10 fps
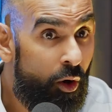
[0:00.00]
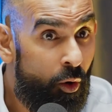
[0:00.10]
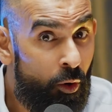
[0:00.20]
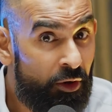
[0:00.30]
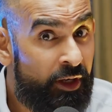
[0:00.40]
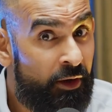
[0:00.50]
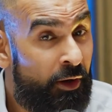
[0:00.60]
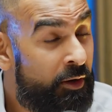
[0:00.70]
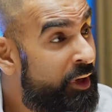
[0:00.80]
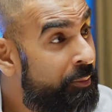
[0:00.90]
Or there are a
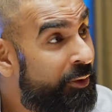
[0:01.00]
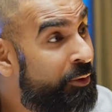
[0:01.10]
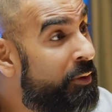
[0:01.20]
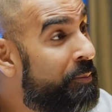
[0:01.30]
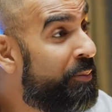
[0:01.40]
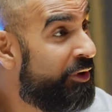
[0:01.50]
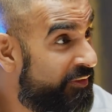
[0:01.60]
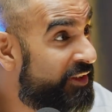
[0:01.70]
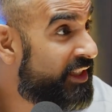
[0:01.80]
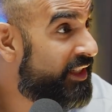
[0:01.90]
lot of people who were
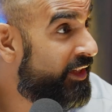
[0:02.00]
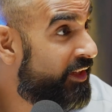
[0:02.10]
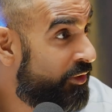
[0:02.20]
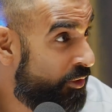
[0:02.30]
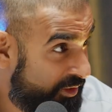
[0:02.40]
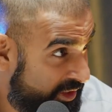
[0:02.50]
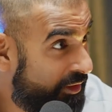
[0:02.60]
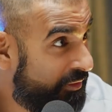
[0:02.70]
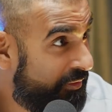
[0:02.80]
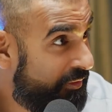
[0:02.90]
previously
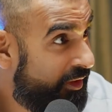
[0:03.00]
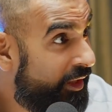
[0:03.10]
yourself